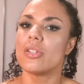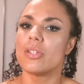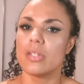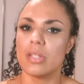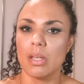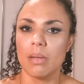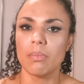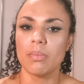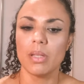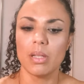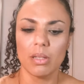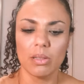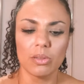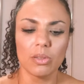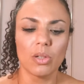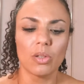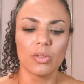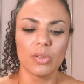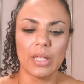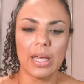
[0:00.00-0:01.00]
something
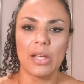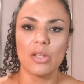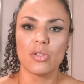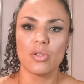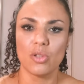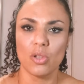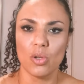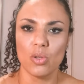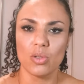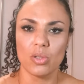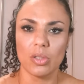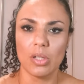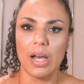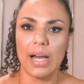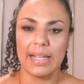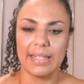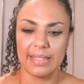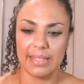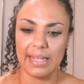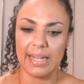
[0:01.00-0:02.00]
along those
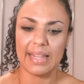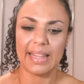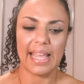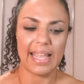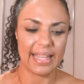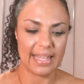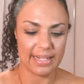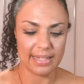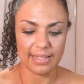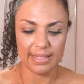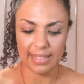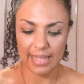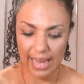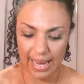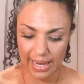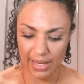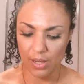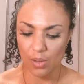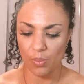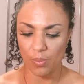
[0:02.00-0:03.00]
lines that they can
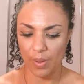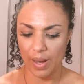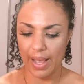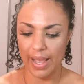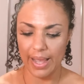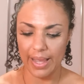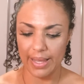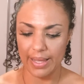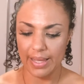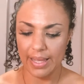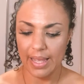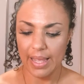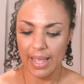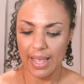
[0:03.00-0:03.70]
take away